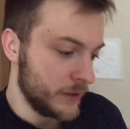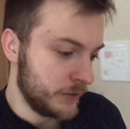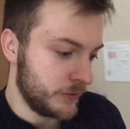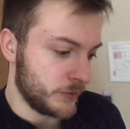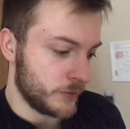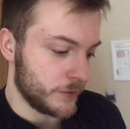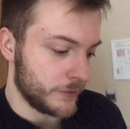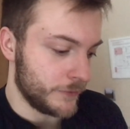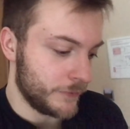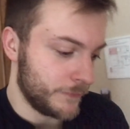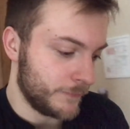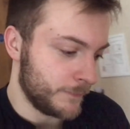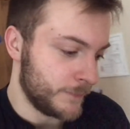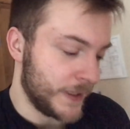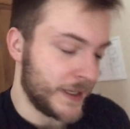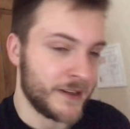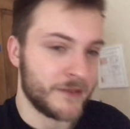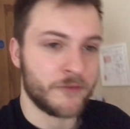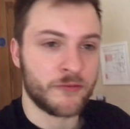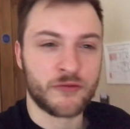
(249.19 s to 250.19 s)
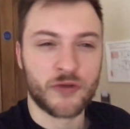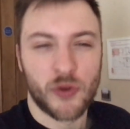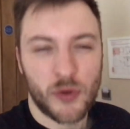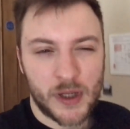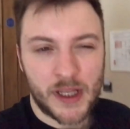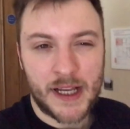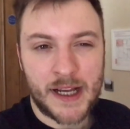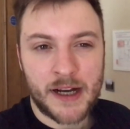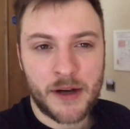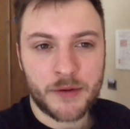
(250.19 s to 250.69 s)
sort of didn't
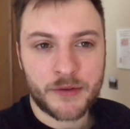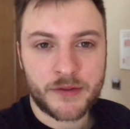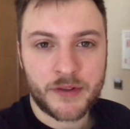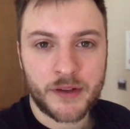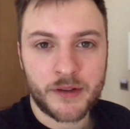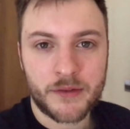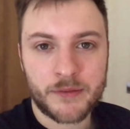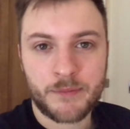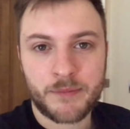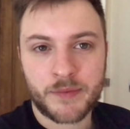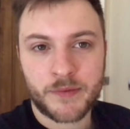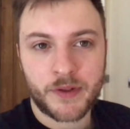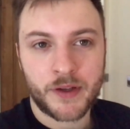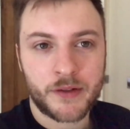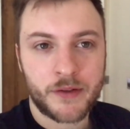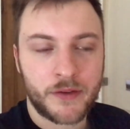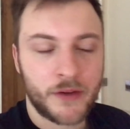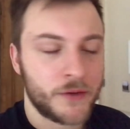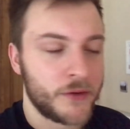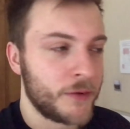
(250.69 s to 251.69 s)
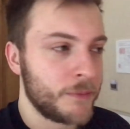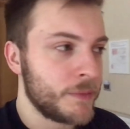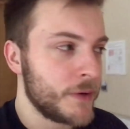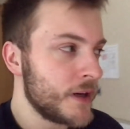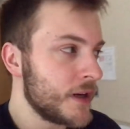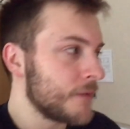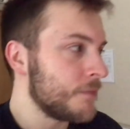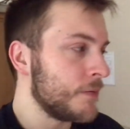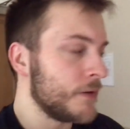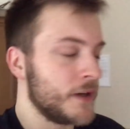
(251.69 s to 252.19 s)
rule it out, so to
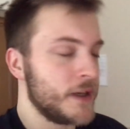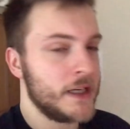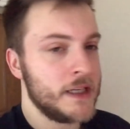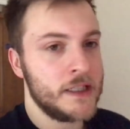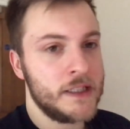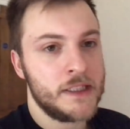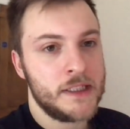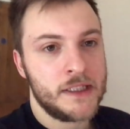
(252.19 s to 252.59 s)
speak, but